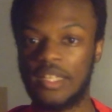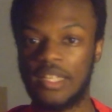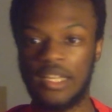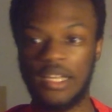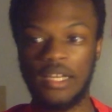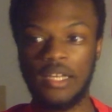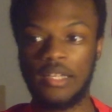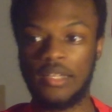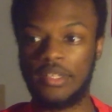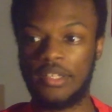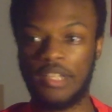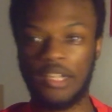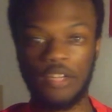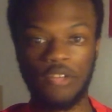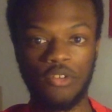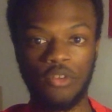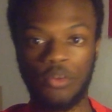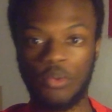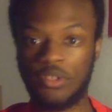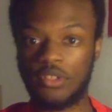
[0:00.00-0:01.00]
I
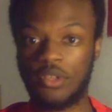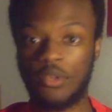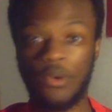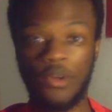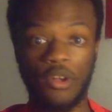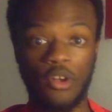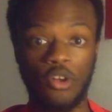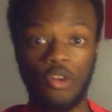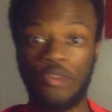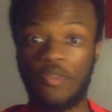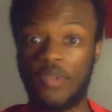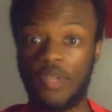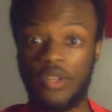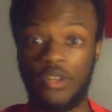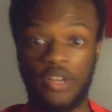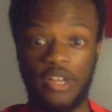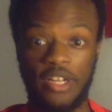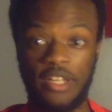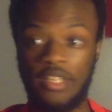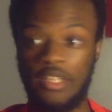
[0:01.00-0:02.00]
don't know what's going on over there
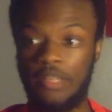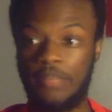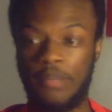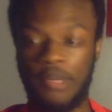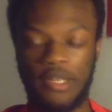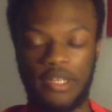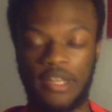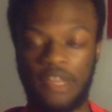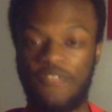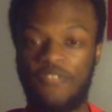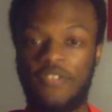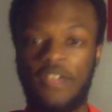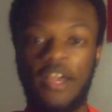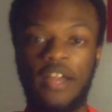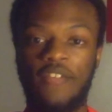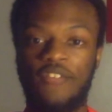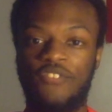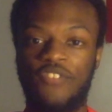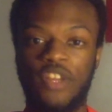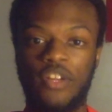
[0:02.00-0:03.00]
in Italy, but they've got
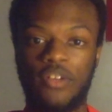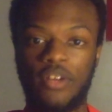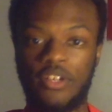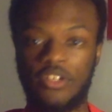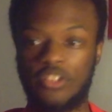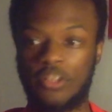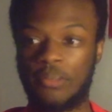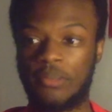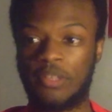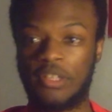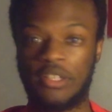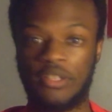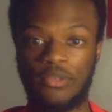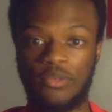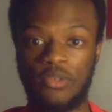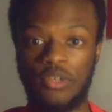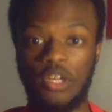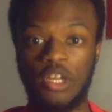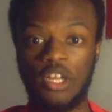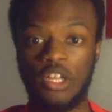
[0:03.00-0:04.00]
to figure out something to
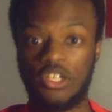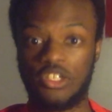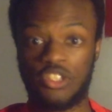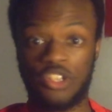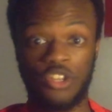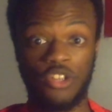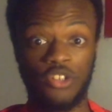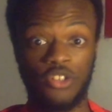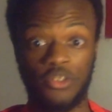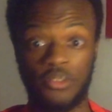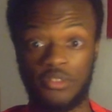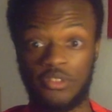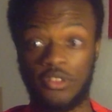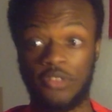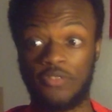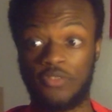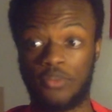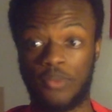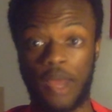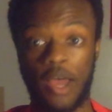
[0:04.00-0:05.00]
turn
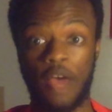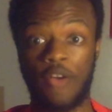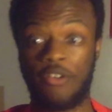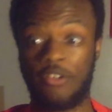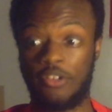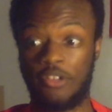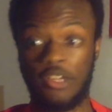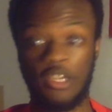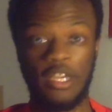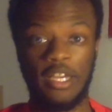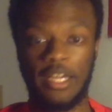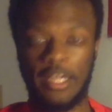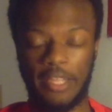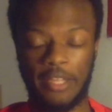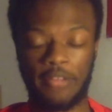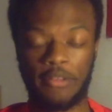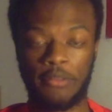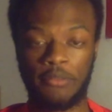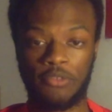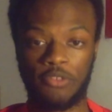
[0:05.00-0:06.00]
themselves around and
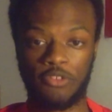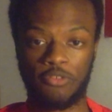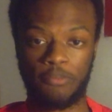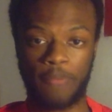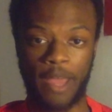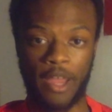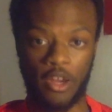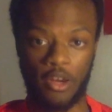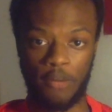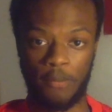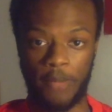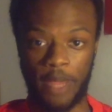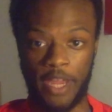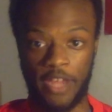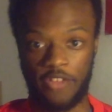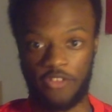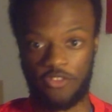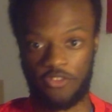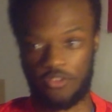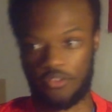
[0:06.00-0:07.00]
get themselves back on
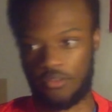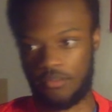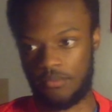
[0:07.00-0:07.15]
pace.